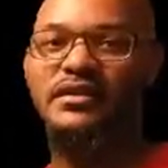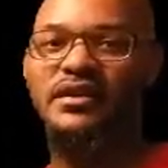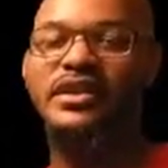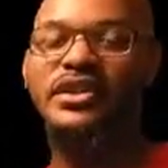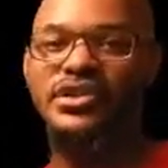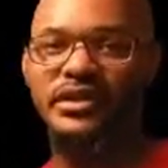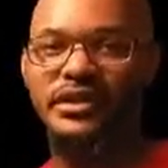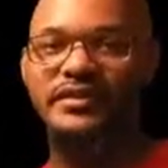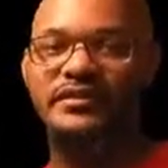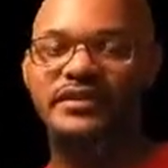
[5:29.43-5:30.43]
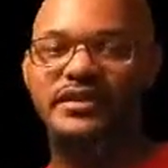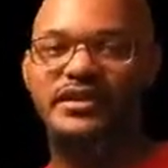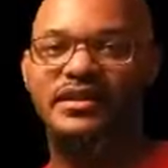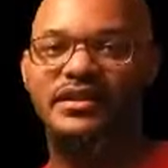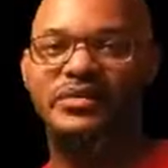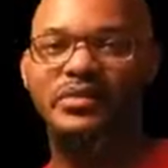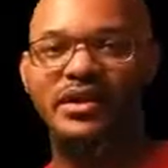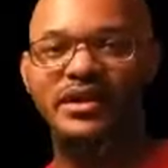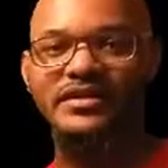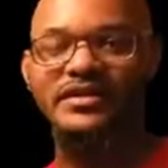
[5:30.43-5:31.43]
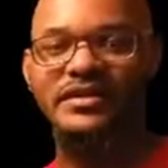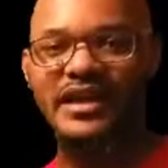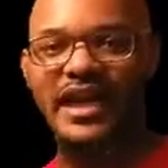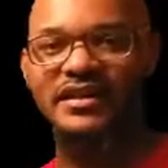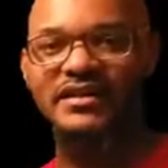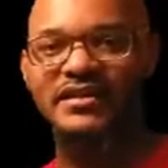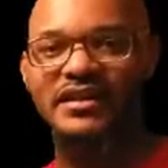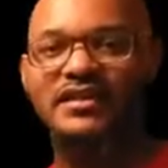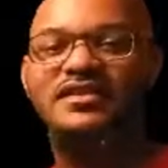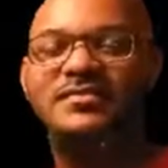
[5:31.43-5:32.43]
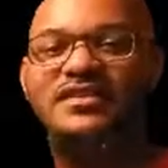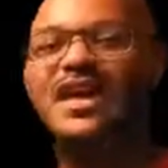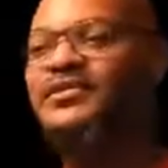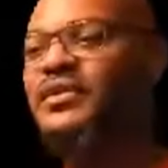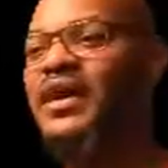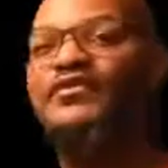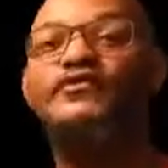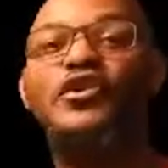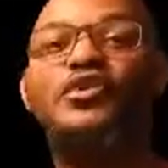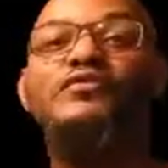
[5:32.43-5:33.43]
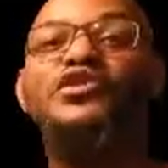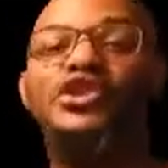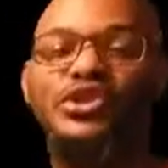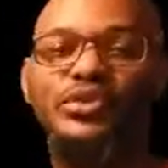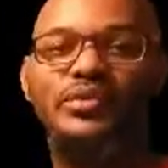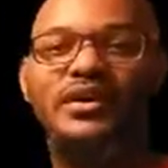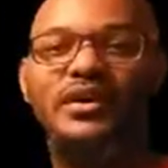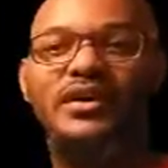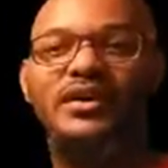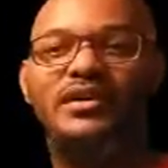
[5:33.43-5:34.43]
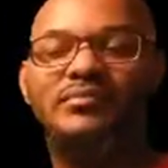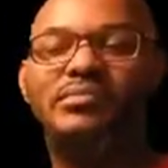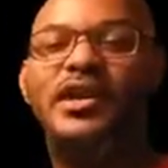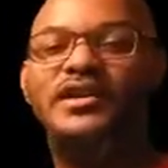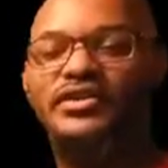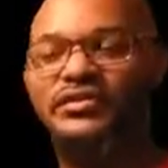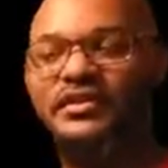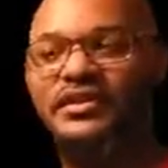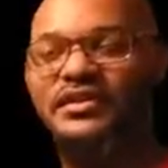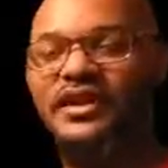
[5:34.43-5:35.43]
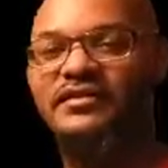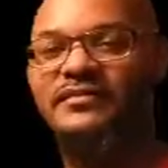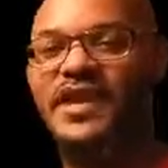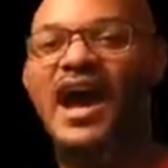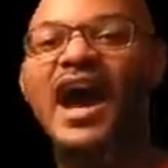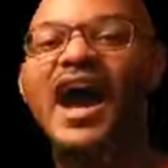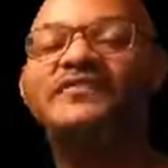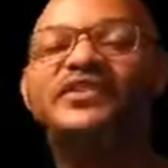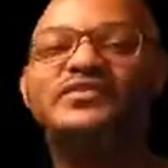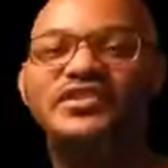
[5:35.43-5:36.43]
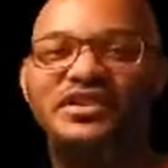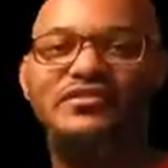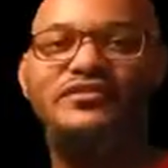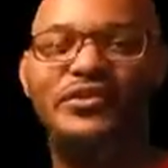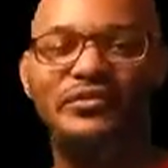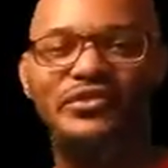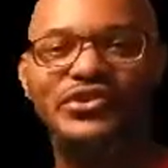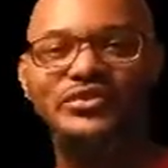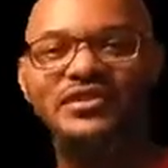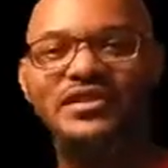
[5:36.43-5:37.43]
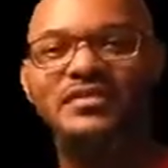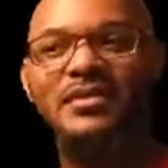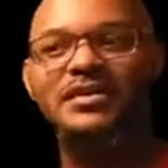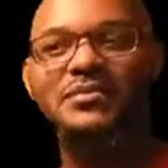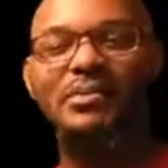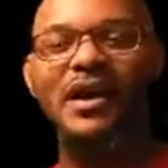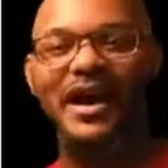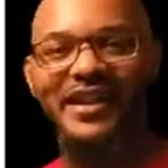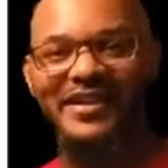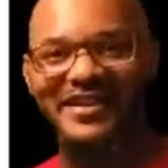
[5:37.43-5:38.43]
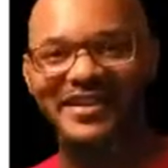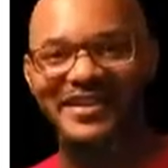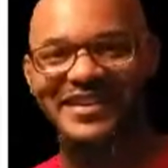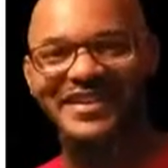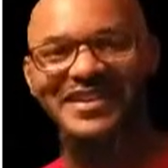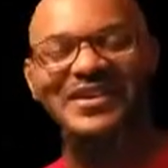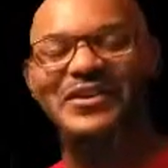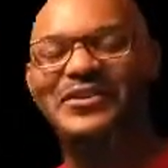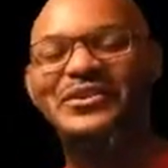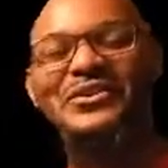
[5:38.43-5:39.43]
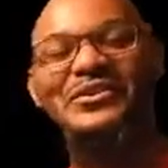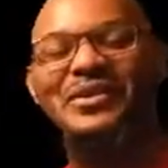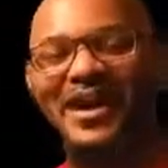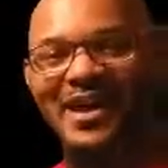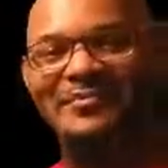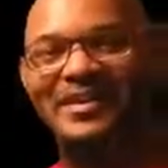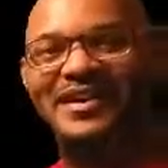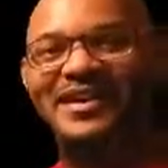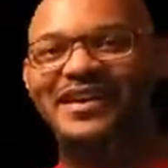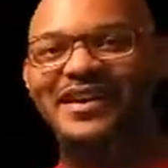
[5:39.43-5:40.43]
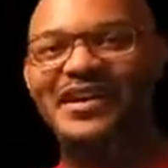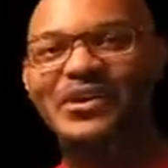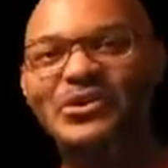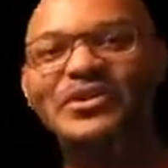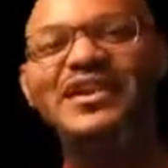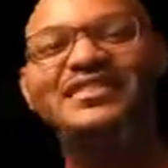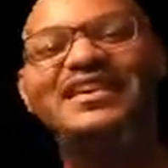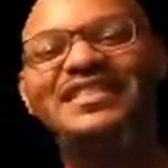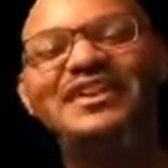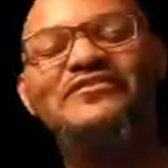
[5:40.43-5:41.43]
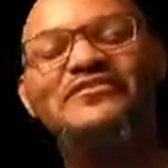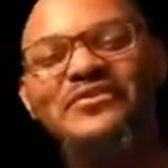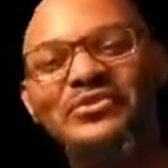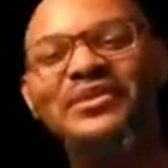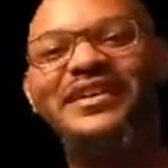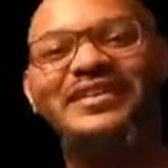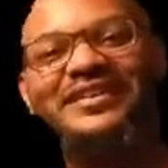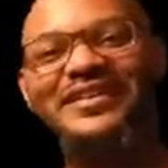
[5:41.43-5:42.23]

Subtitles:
initially was that sometimes they'll have a photo of the shoe prior to the release date. I've never seen a photo of the shoe 6 months prior on Go app. Who do they think they're fooling?